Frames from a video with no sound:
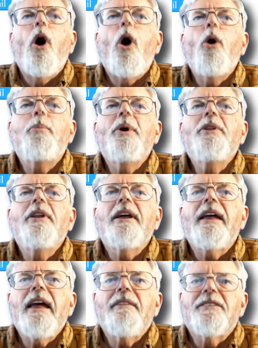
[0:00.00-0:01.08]
Open the
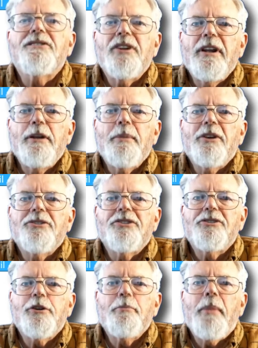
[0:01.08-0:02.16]
Canvas email
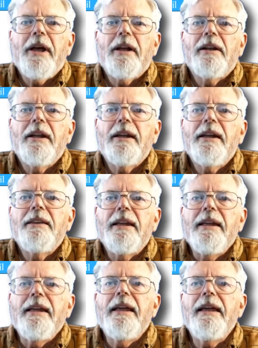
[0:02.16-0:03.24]
system by clicking
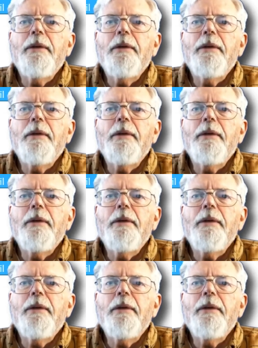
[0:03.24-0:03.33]
the